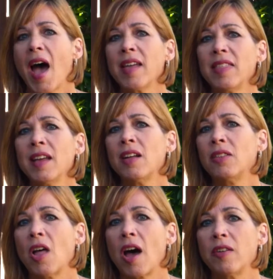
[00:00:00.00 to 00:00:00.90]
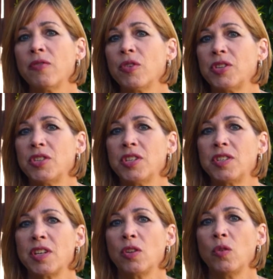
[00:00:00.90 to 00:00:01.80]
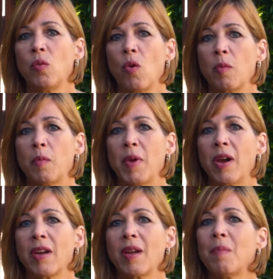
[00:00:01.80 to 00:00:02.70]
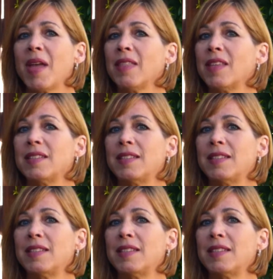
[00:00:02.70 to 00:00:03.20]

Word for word: I think a lot of Christians in lukewarm America make this